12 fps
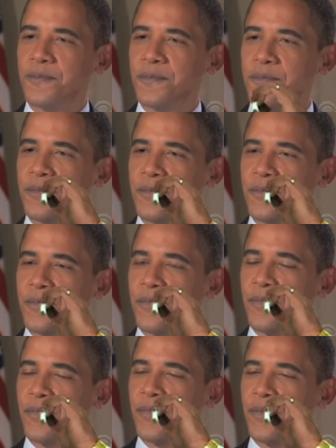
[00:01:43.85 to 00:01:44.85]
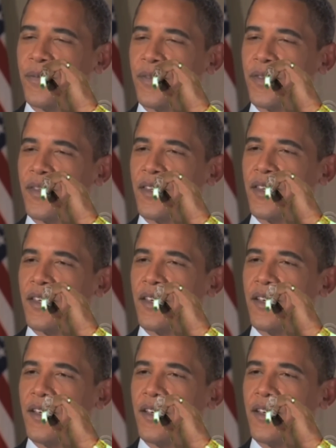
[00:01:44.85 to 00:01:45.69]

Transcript: [no speech]